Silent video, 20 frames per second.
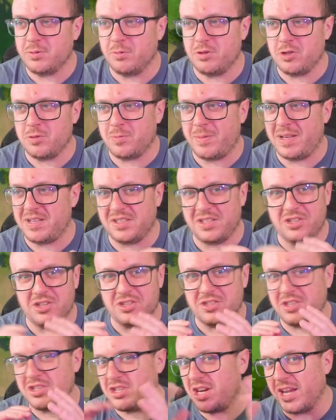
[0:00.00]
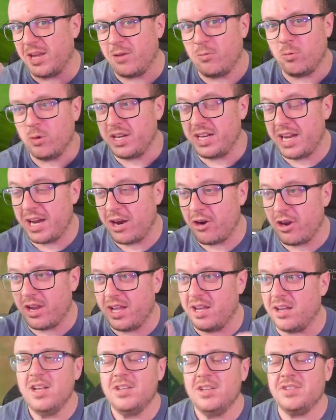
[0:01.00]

which is basically just a giant wooded area.